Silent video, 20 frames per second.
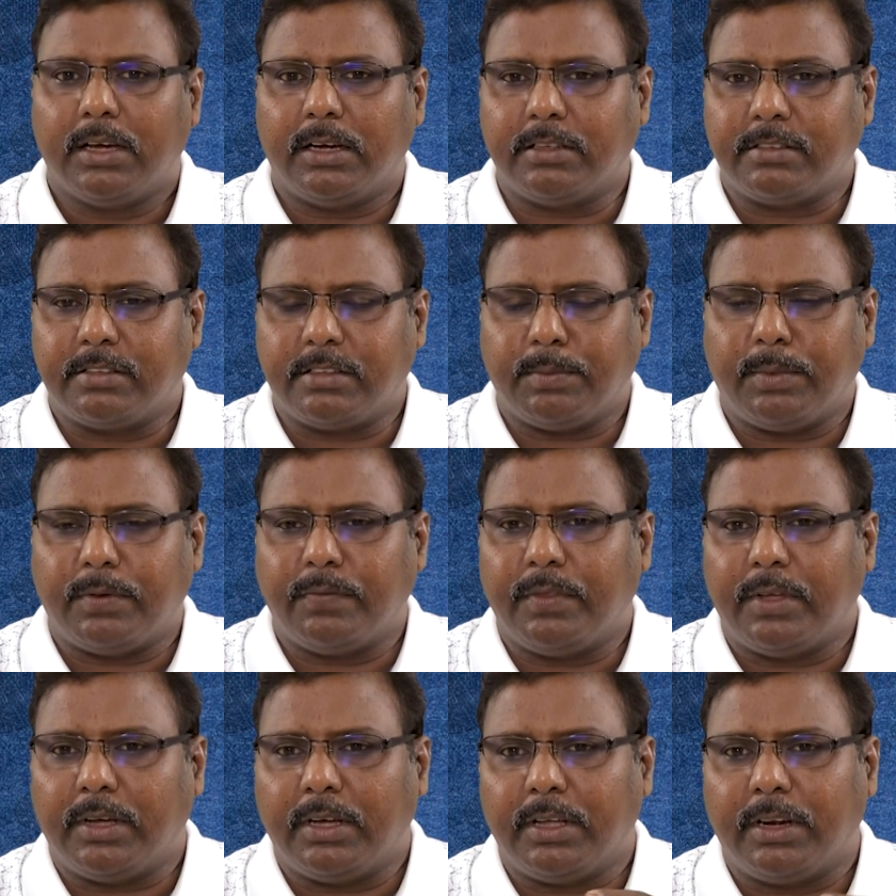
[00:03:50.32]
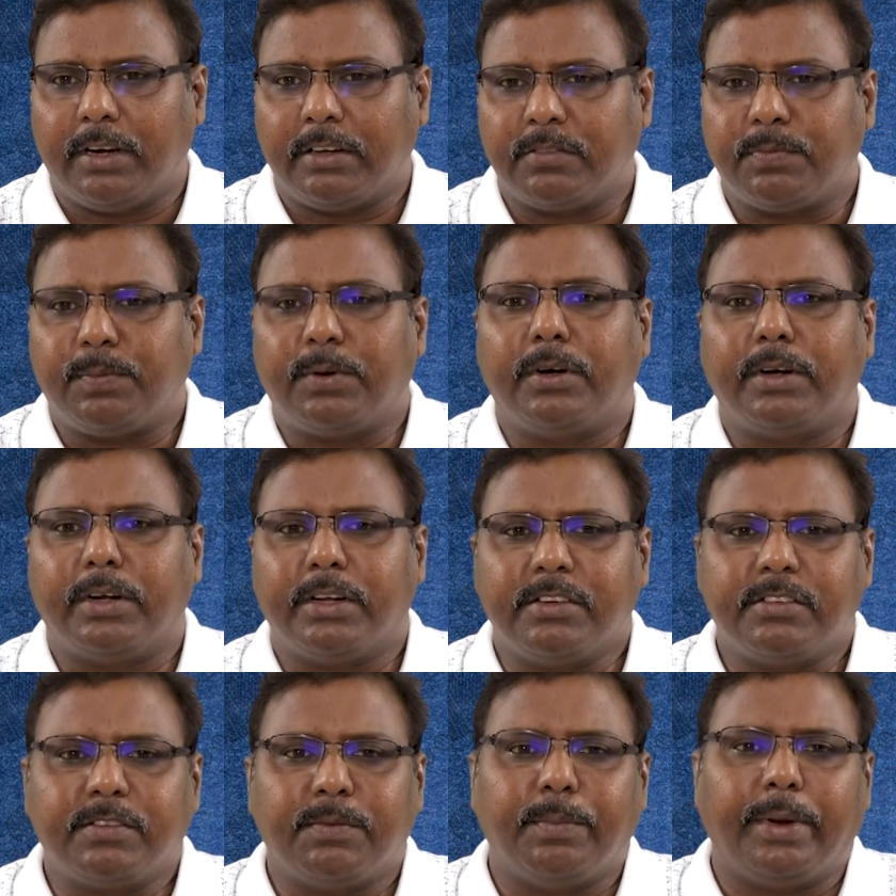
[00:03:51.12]
some of the
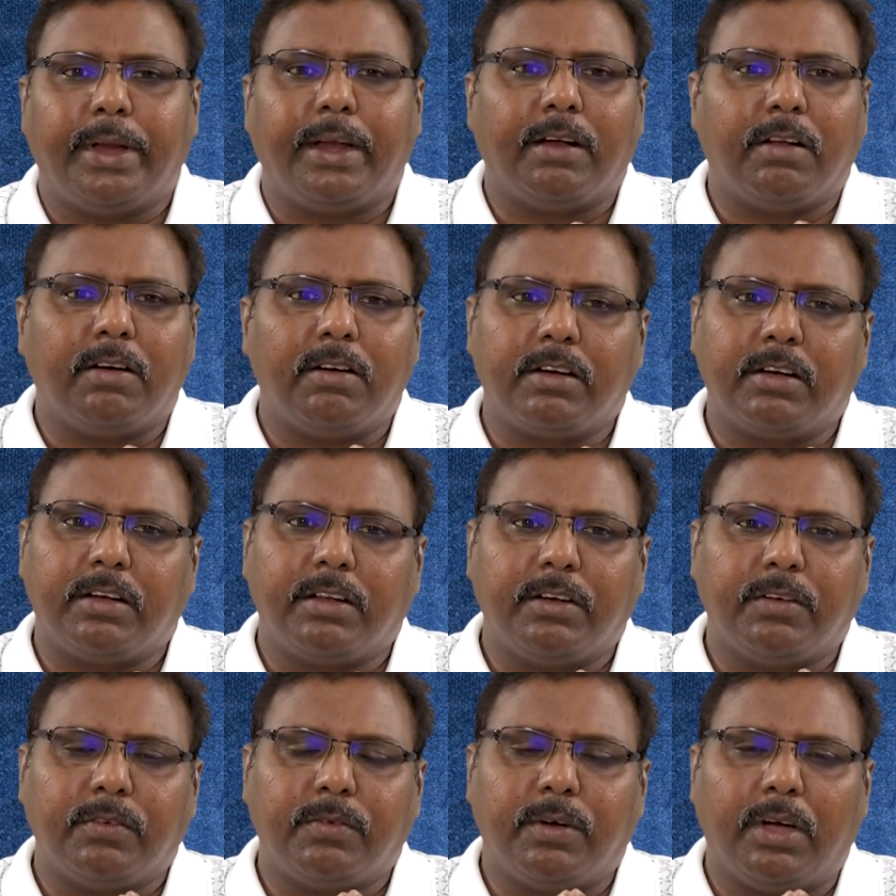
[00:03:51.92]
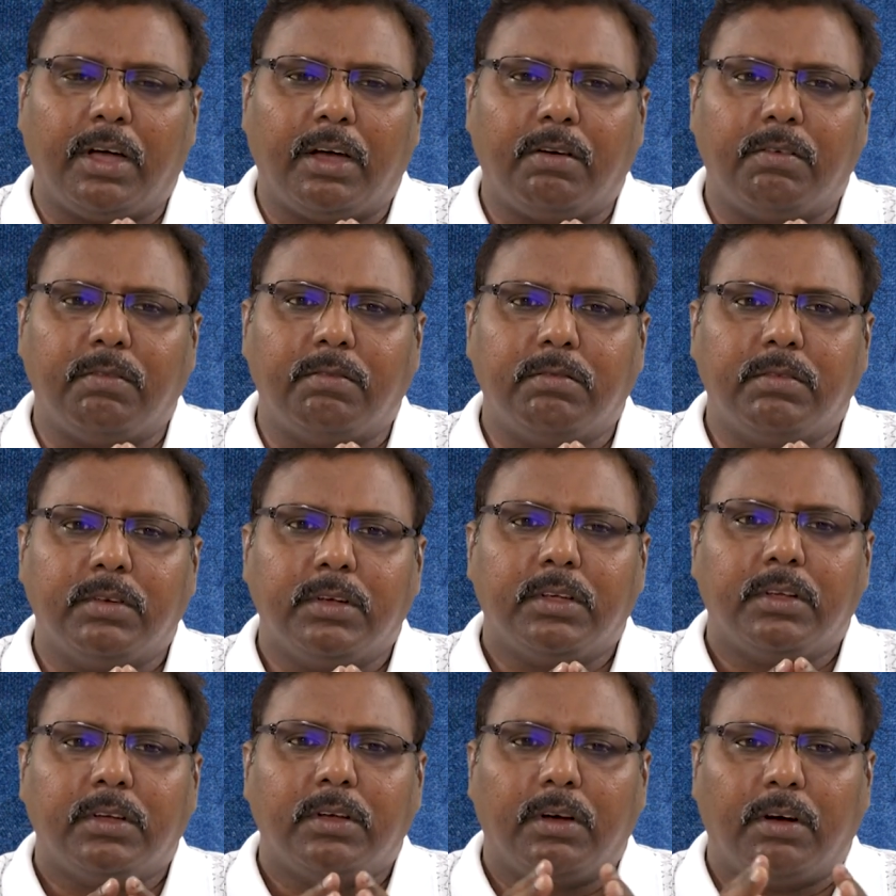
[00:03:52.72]
respondents may not
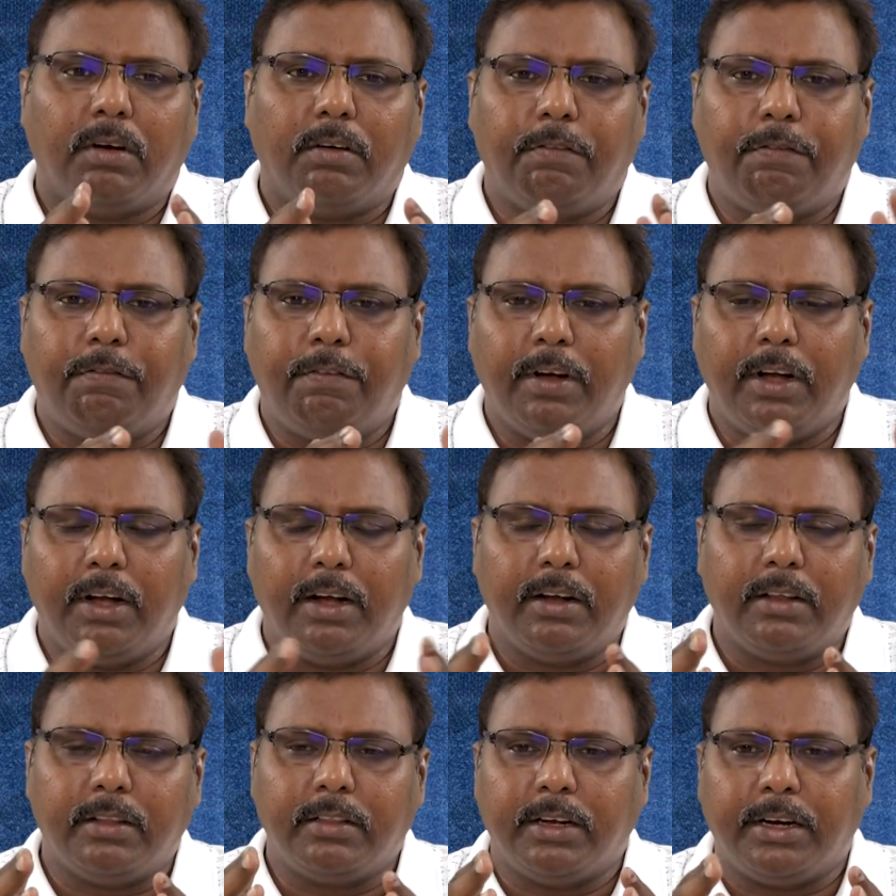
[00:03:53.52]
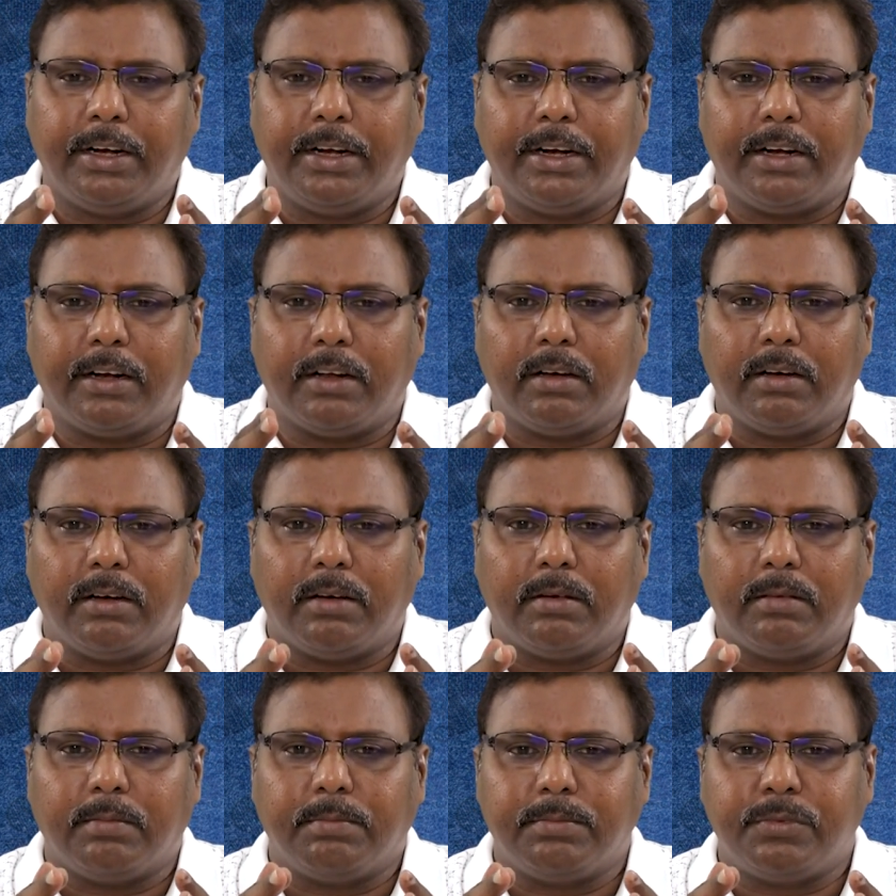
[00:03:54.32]
have filled the
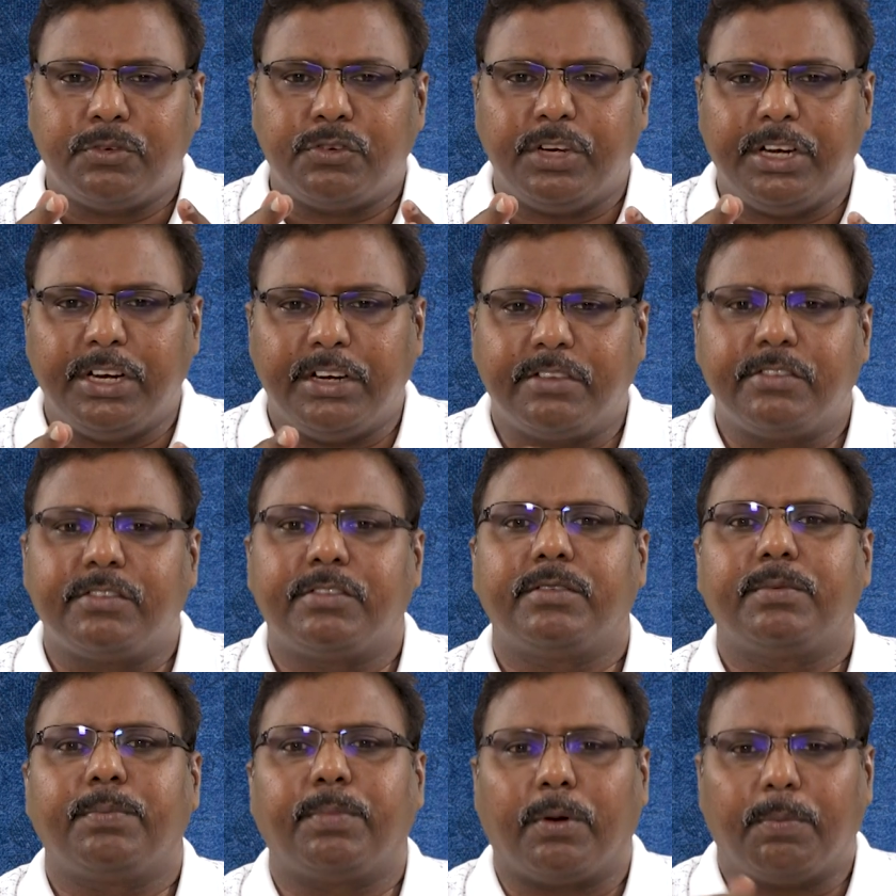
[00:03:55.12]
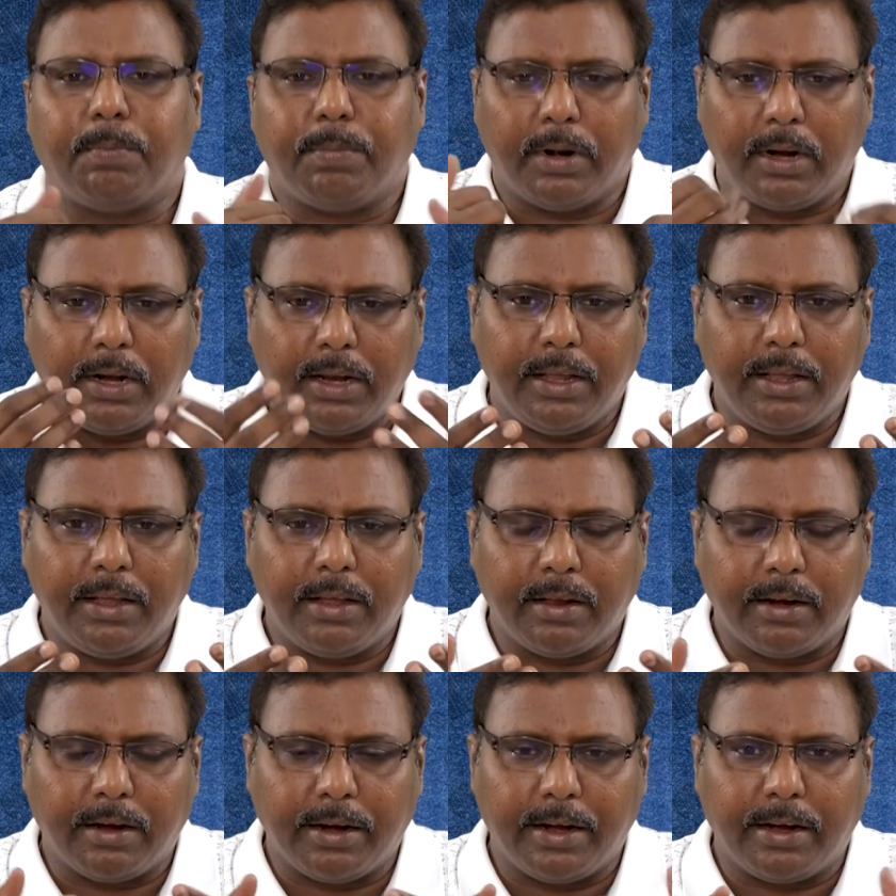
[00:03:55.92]
data sheets
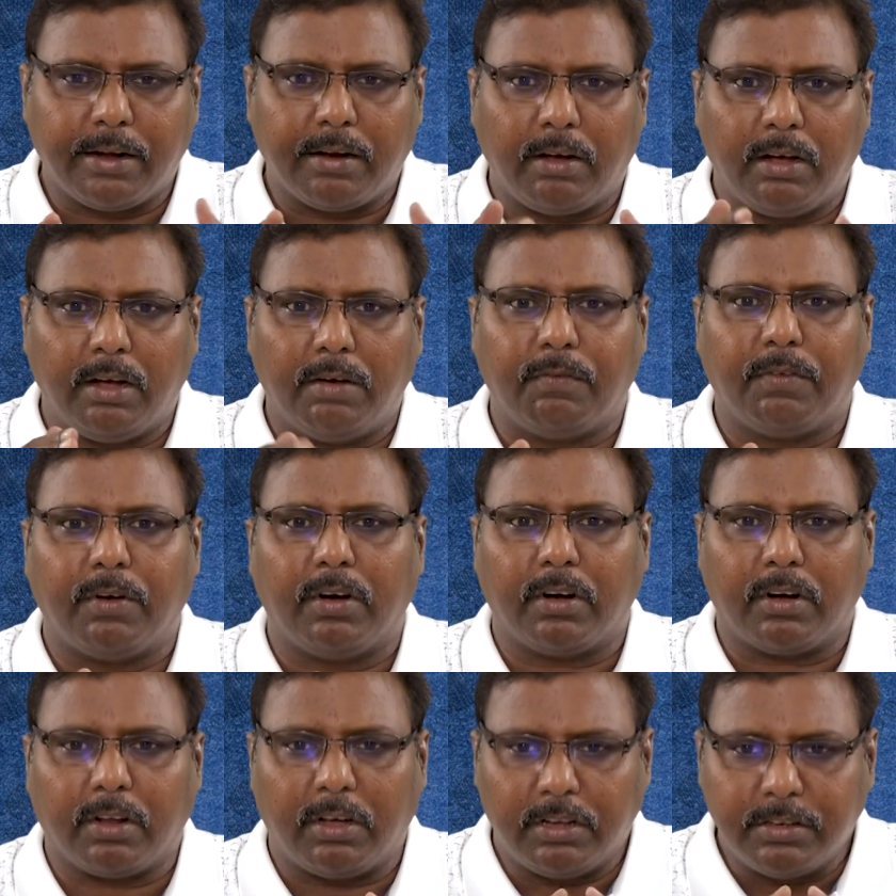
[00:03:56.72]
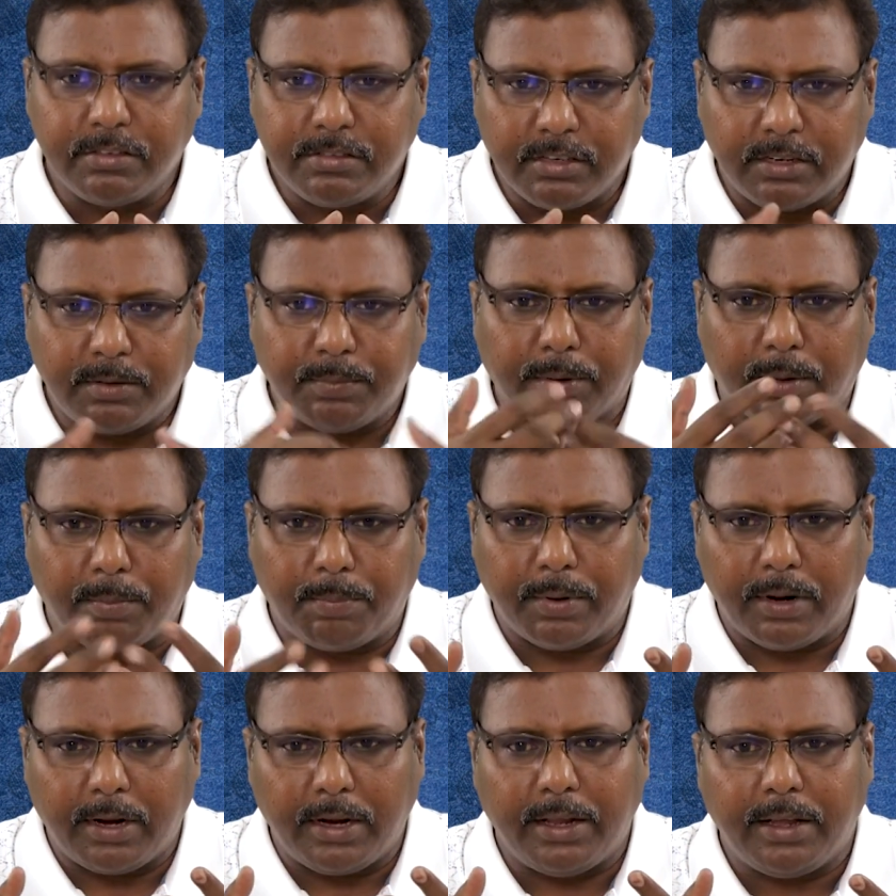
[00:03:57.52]
properly, right, have not answered
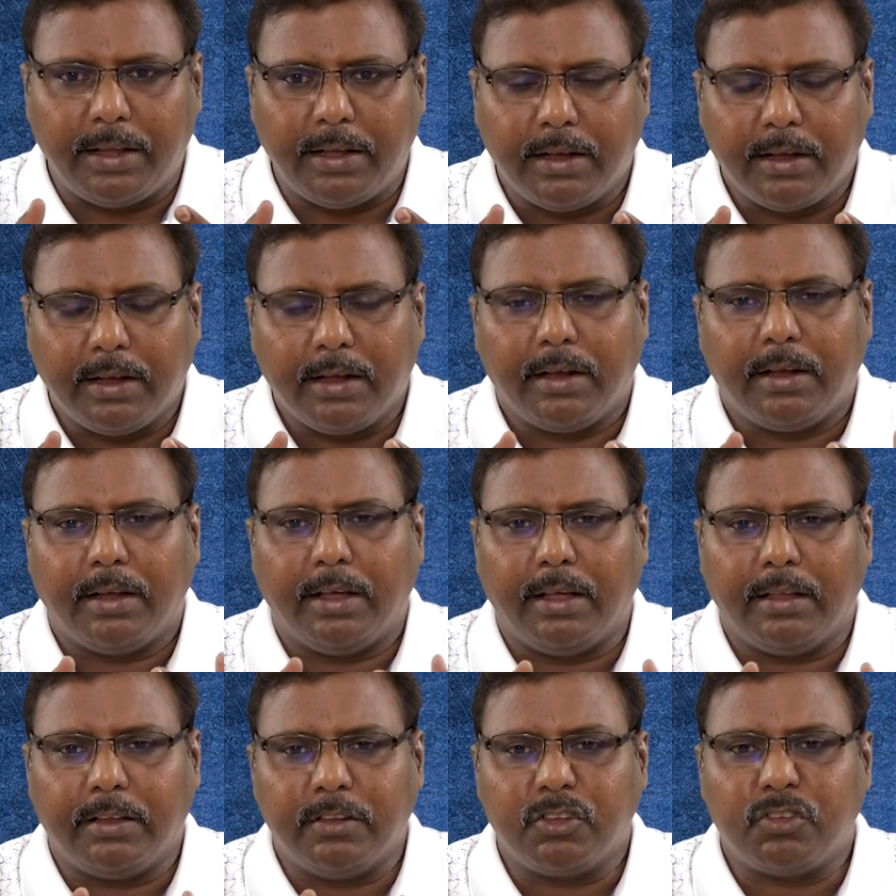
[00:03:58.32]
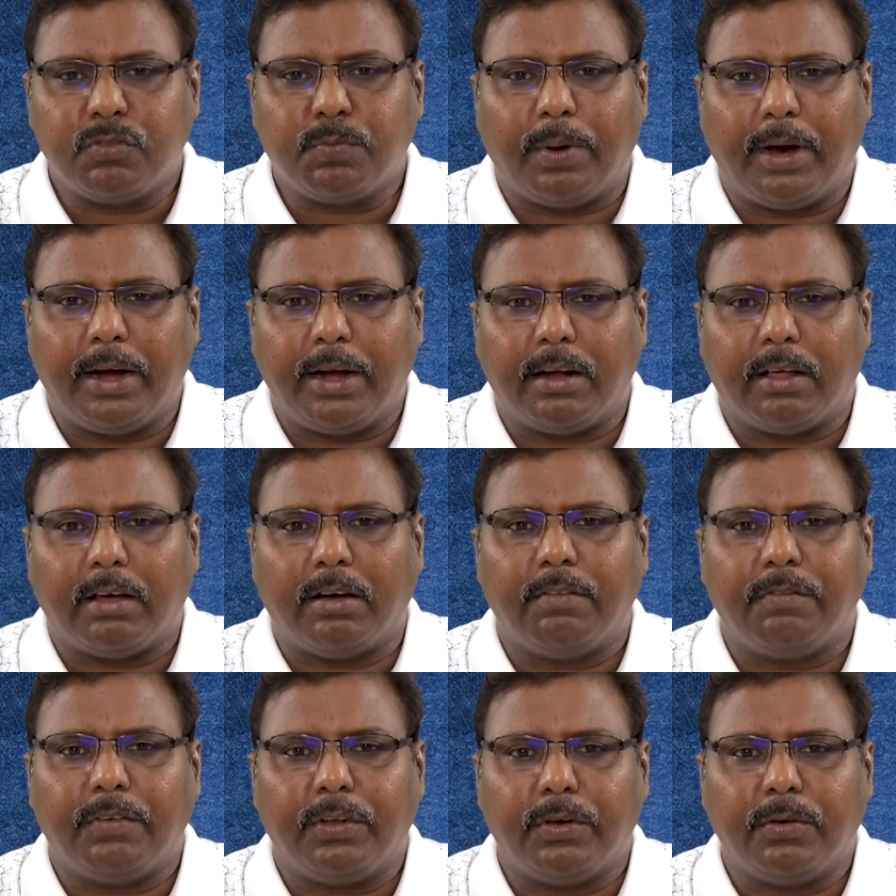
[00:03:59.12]
properly in spite
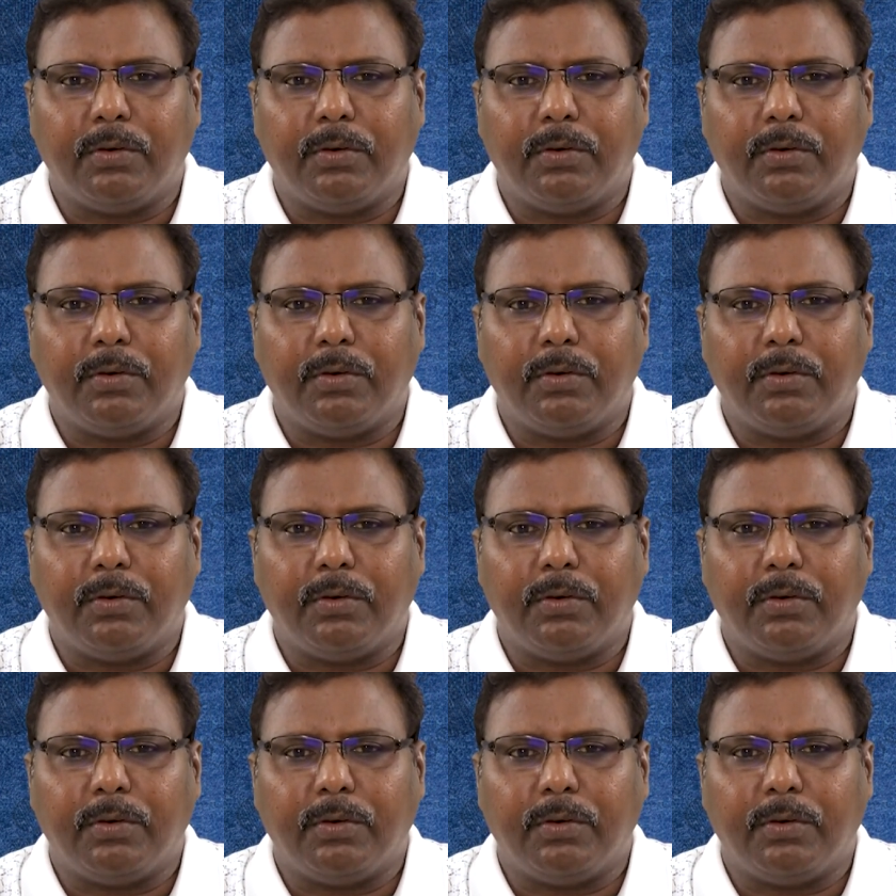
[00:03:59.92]
of